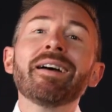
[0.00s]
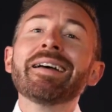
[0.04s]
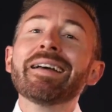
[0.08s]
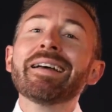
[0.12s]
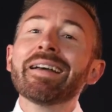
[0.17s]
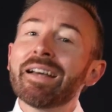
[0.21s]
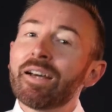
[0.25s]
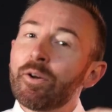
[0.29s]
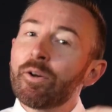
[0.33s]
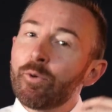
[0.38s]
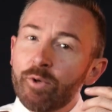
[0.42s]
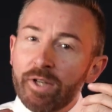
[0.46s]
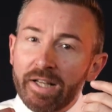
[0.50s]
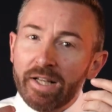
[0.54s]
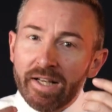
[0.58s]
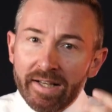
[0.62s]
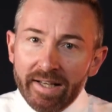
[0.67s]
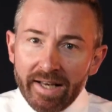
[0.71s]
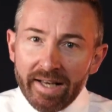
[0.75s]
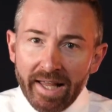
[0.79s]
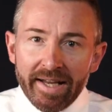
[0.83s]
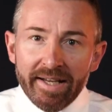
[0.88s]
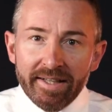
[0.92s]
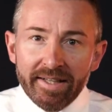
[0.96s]

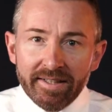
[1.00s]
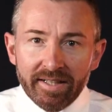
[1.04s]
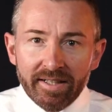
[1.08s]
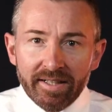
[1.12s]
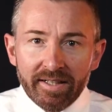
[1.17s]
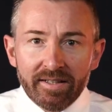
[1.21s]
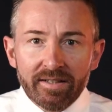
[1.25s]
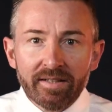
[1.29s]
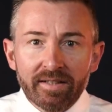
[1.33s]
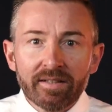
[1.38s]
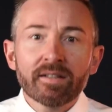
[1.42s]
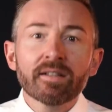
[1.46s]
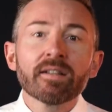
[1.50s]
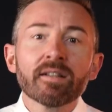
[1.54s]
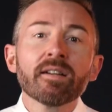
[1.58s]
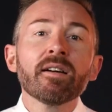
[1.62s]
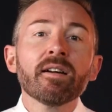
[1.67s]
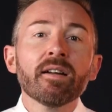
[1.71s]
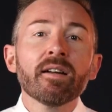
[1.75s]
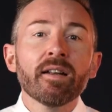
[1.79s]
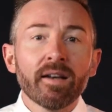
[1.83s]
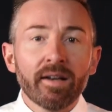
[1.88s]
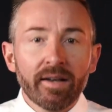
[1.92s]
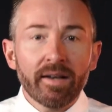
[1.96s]
related
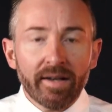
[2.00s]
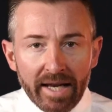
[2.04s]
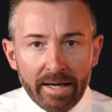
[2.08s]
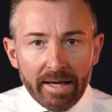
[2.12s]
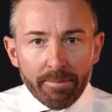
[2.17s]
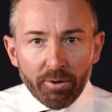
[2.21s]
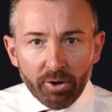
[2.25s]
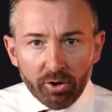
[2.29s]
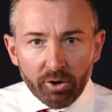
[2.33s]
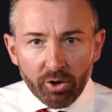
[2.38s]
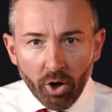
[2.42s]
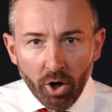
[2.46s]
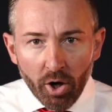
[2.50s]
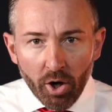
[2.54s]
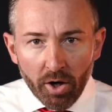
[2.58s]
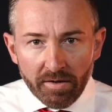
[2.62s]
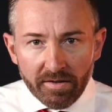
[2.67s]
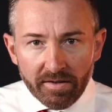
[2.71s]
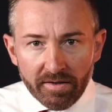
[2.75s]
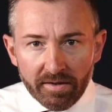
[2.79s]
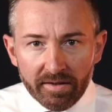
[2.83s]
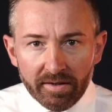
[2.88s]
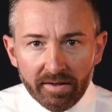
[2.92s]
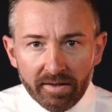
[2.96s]
labor cost
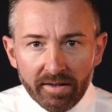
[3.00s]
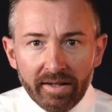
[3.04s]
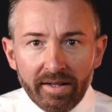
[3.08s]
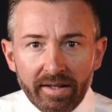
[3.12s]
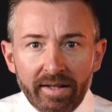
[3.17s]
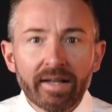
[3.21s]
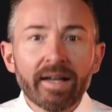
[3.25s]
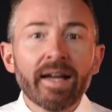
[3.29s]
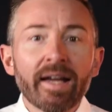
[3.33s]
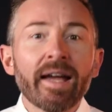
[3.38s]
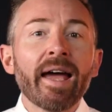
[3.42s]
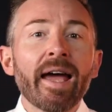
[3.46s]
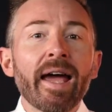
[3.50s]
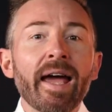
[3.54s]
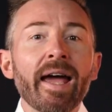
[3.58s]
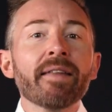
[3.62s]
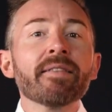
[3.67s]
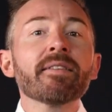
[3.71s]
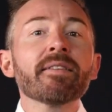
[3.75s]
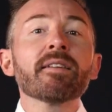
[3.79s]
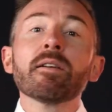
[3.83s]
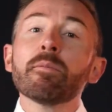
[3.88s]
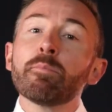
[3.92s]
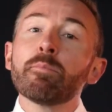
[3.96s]
and
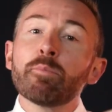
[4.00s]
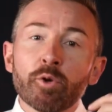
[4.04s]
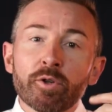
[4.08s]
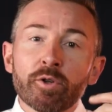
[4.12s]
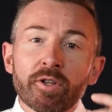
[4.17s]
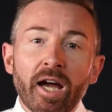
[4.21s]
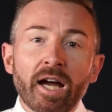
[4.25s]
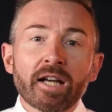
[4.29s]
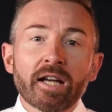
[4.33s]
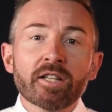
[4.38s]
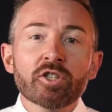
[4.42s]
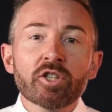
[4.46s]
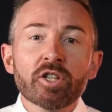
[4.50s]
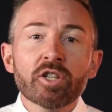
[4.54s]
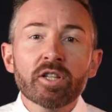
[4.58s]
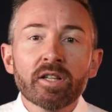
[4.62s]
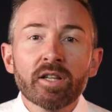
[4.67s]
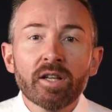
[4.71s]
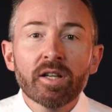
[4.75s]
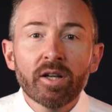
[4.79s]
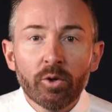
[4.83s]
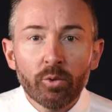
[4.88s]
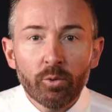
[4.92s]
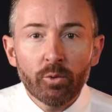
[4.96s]

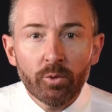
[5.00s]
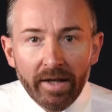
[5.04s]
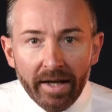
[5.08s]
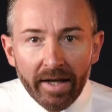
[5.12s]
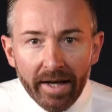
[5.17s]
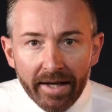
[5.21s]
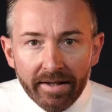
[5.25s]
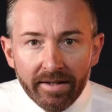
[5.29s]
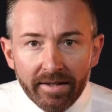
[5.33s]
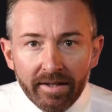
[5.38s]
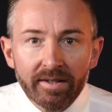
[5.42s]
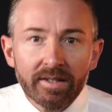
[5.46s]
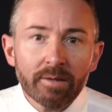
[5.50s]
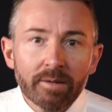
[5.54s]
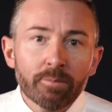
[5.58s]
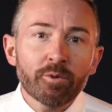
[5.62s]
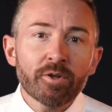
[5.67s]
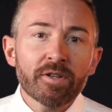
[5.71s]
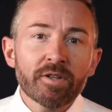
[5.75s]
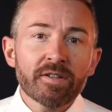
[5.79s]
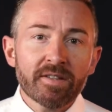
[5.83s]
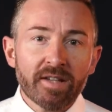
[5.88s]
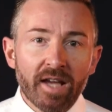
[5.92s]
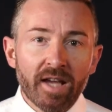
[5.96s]
production-related
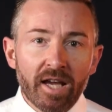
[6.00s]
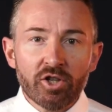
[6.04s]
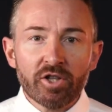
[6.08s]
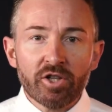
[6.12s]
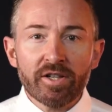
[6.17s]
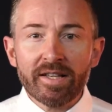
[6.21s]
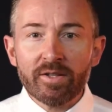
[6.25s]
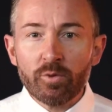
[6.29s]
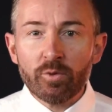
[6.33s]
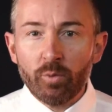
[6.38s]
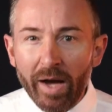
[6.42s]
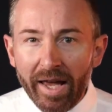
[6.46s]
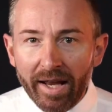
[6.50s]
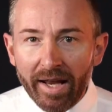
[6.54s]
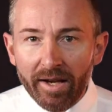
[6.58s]
depreciation as well.